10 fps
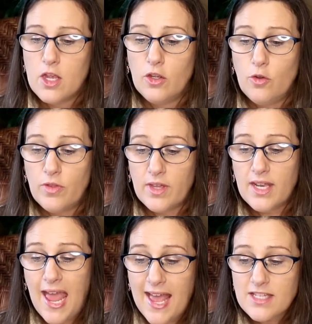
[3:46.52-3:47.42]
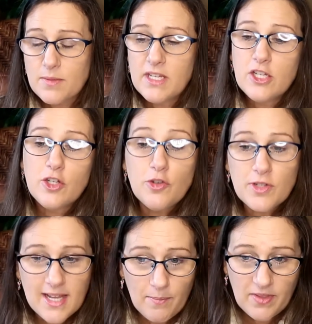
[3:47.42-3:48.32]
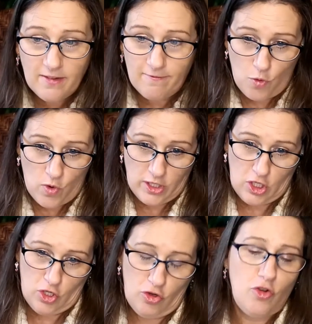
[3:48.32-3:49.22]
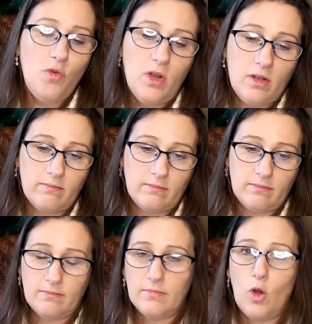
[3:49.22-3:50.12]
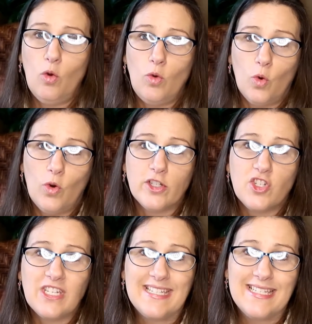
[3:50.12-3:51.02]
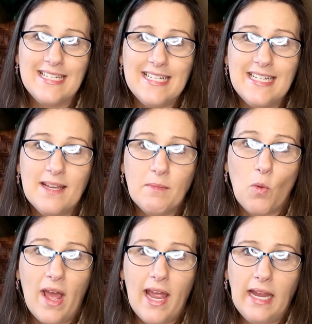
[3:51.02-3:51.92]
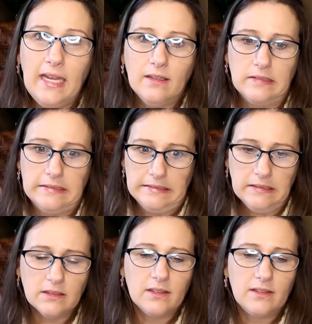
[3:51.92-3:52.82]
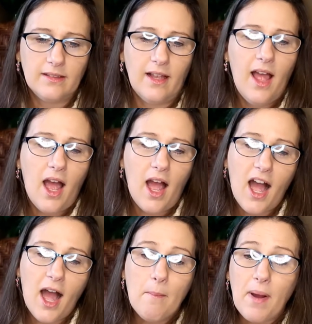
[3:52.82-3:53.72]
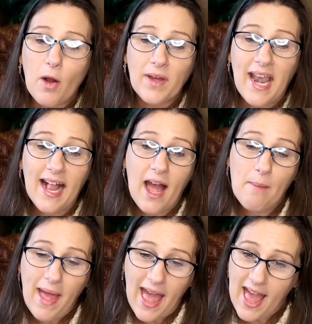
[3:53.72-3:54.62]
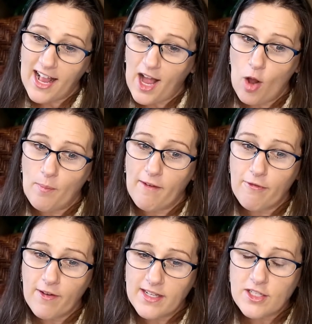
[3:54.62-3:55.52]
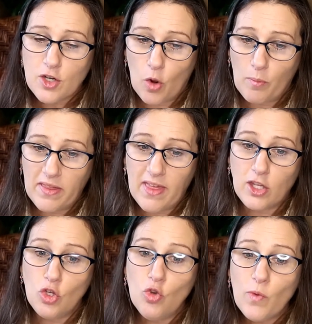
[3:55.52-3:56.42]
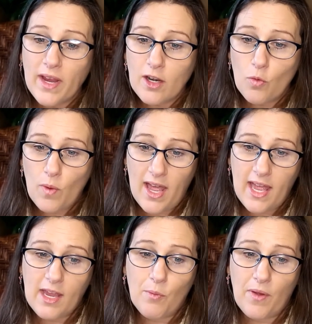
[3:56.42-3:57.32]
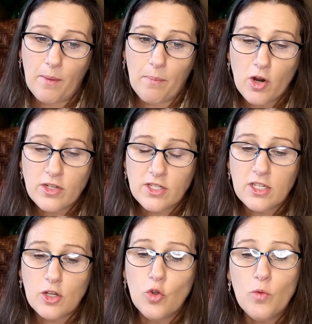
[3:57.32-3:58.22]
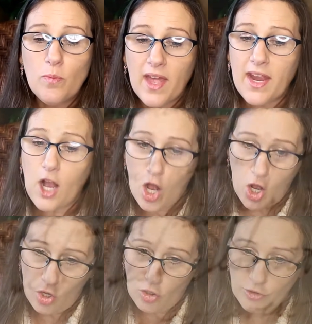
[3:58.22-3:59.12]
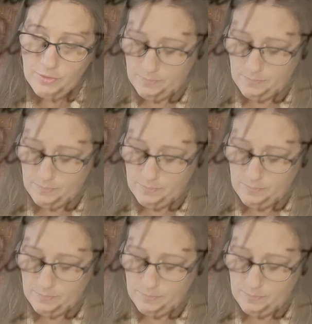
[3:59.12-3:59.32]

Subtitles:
You then asked me to do something for you. Oh Lord, she's sending him away. Ugh. But when I got back, all my friends told me that you ran away with a person whom they called